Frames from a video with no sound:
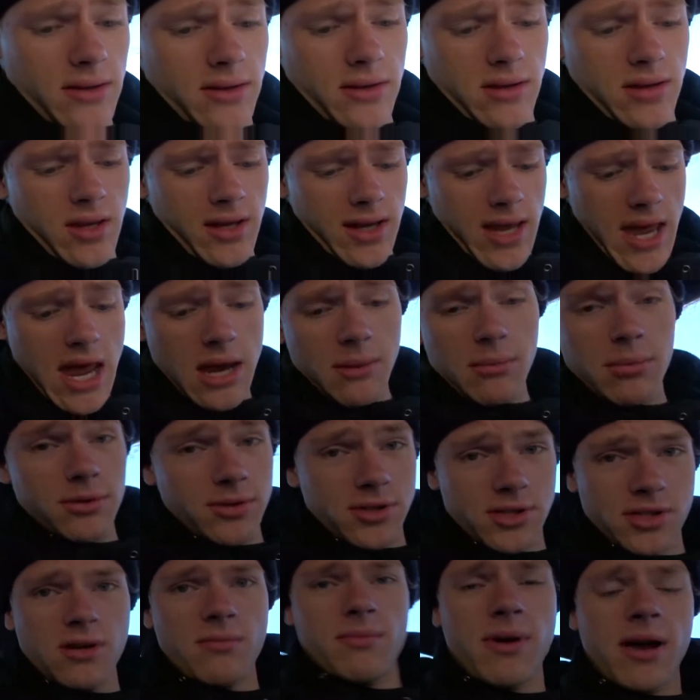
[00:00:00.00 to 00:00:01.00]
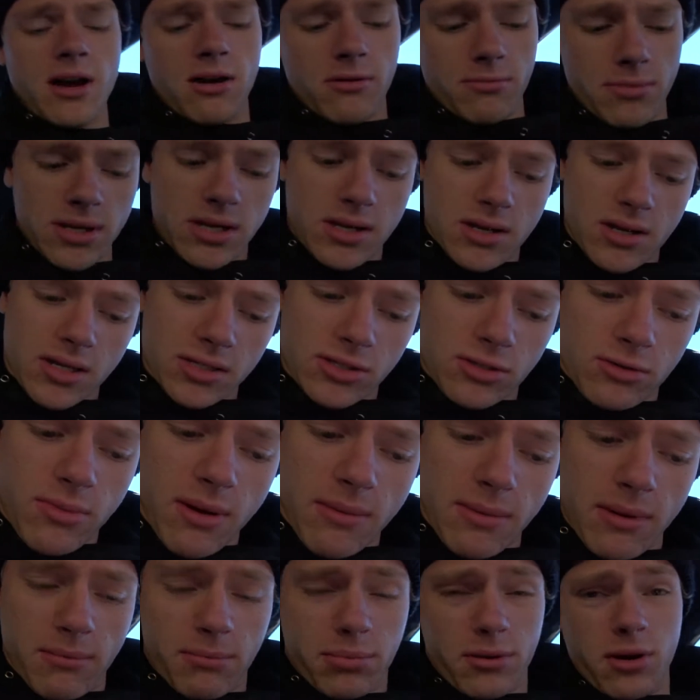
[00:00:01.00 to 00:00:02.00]
the cable somehow, because, or
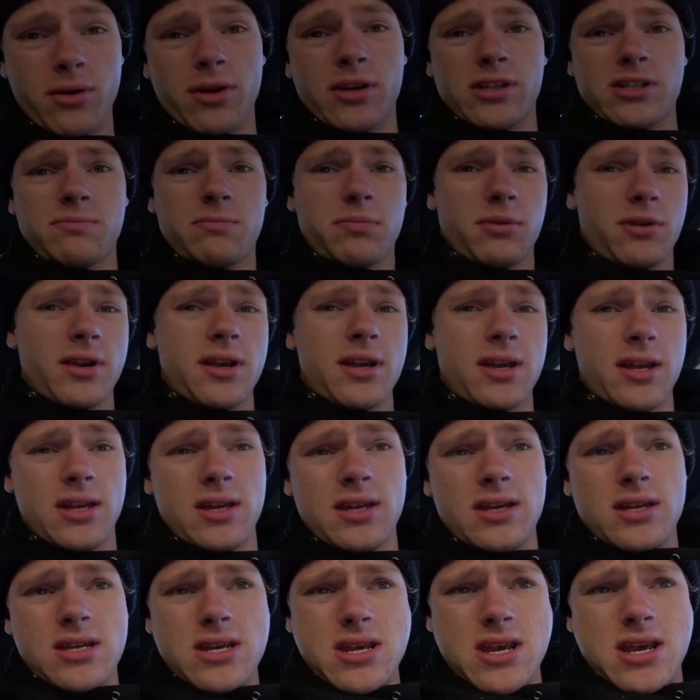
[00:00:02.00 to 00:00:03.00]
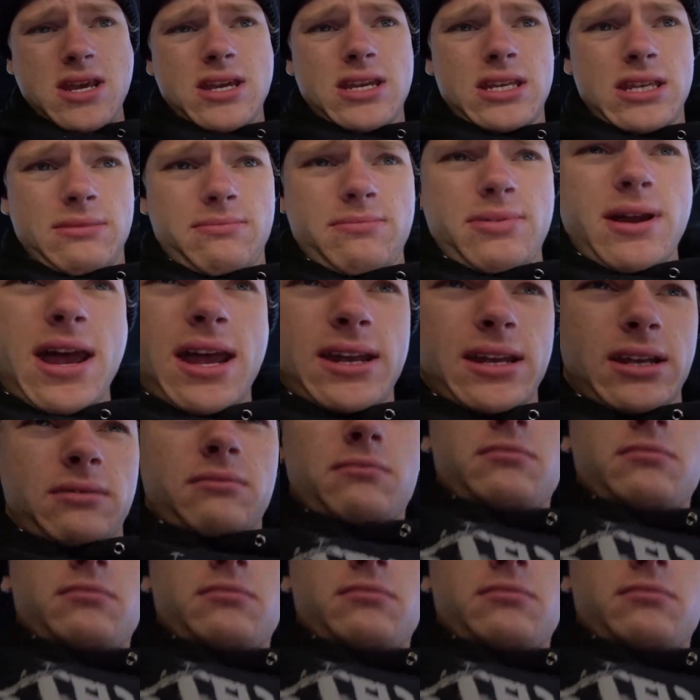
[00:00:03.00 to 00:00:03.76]
maybe it broke a spring in the back.